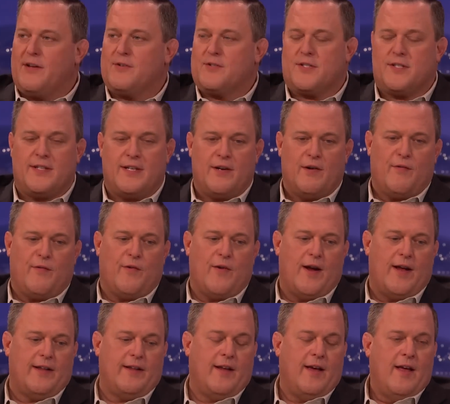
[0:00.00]
who's a dear
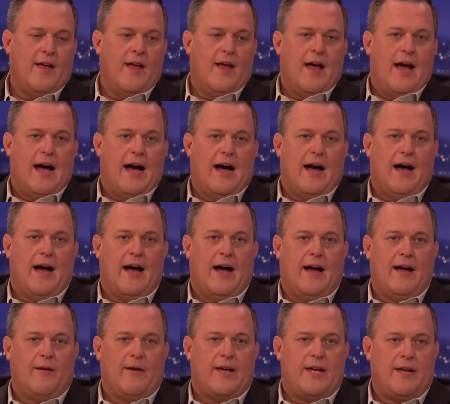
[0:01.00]
friend, uh,
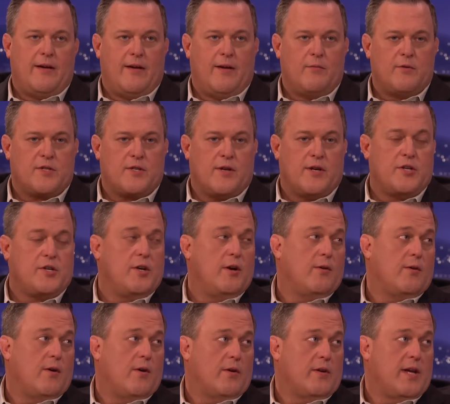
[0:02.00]
he, he was on a
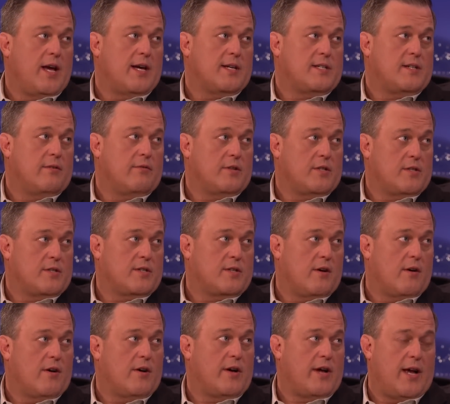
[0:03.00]
show called Yes, Dear. He was a
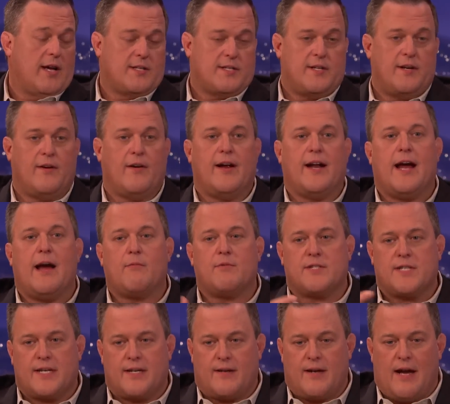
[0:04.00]
star yes. of Yes, Dear, yes. and I
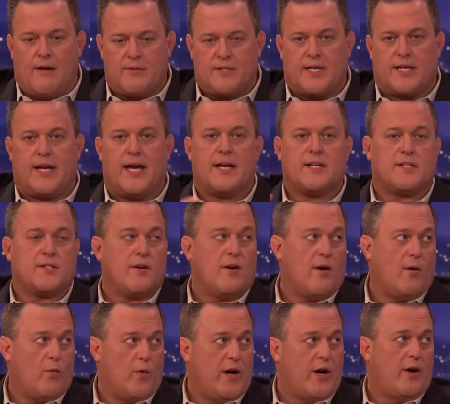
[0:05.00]
was a I was a guest
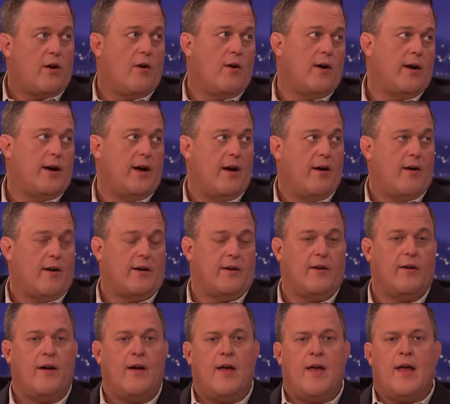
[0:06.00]
star, a recurring
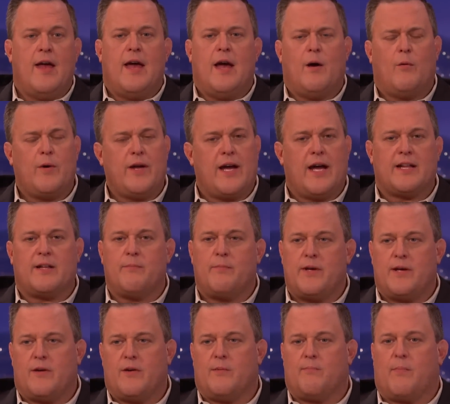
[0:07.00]
character, and we got to
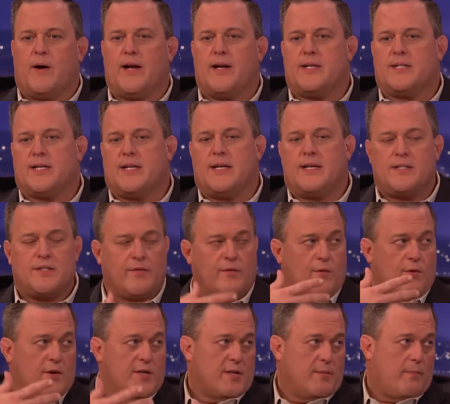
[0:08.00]
be good buddies. And he's of
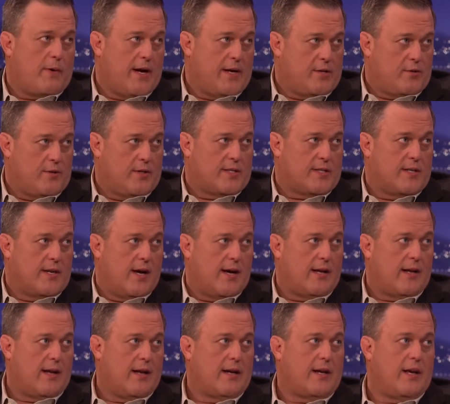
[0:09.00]
course a Patriots,
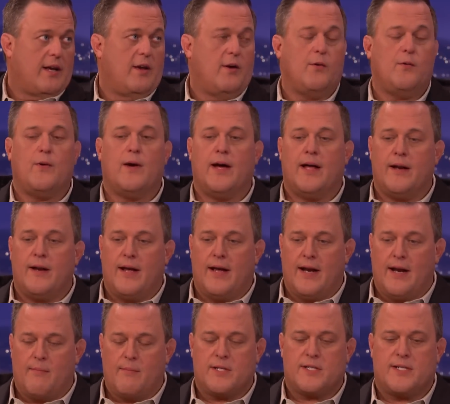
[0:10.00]
not like you, and,
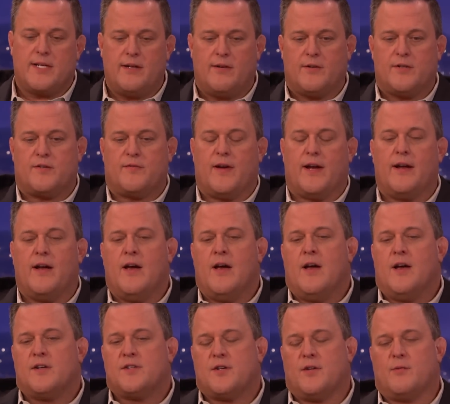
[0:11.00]
and I'm a Steelers fan.
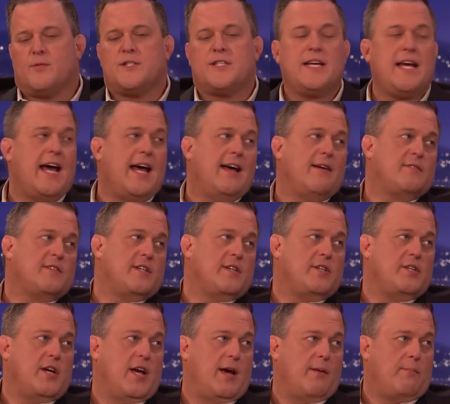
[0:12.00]
So there was the
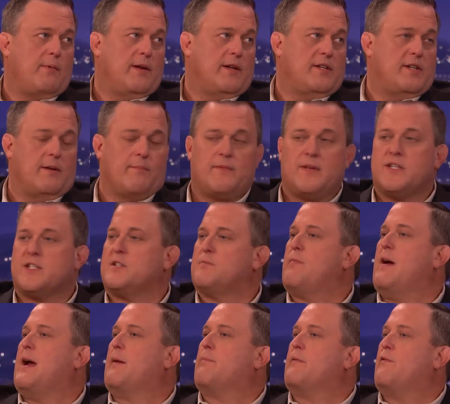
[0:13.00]
AFC Championship. This is
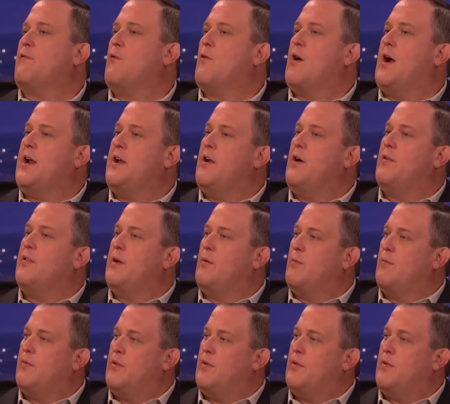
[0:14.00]
back before I know they were,